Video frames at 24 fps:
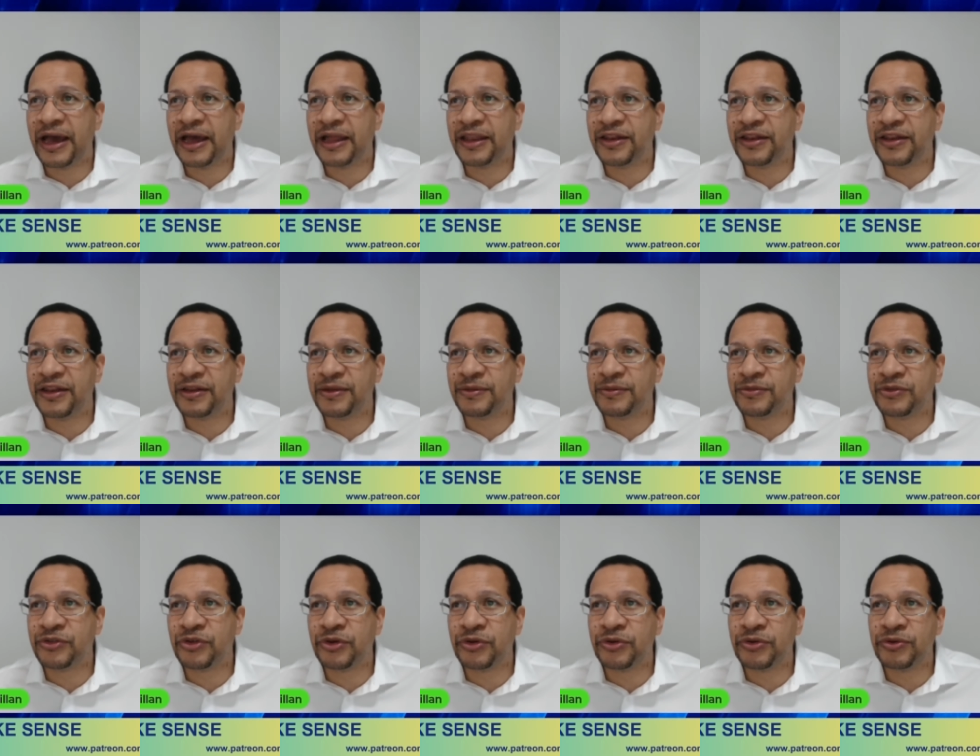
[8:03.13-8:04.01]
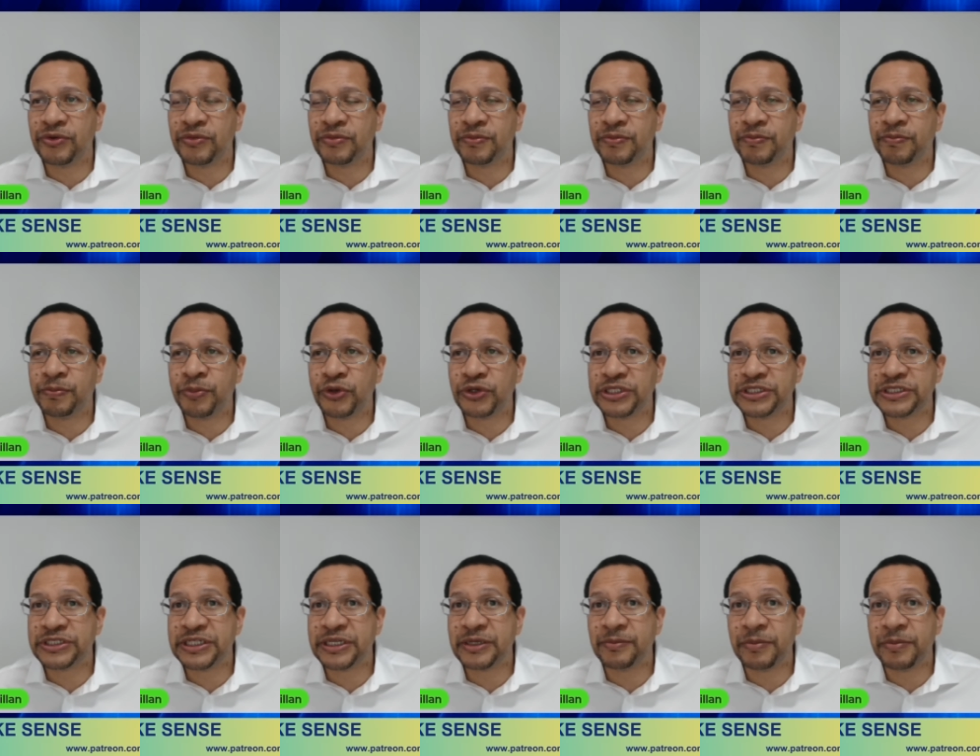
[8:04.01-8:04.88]
and to put
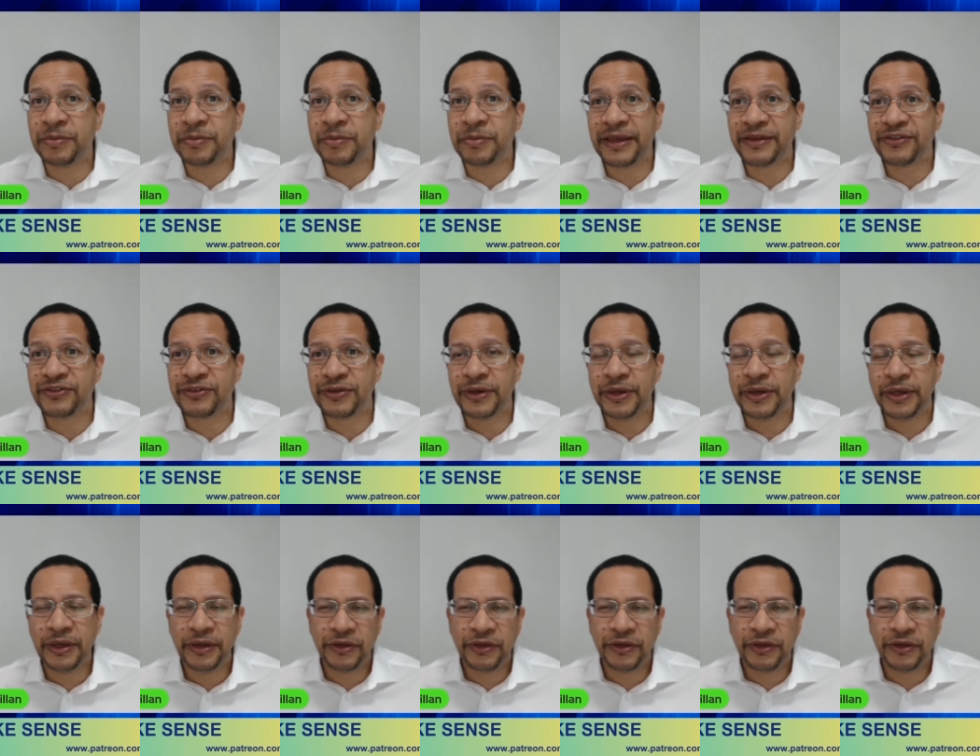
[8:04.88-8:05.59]
it in place.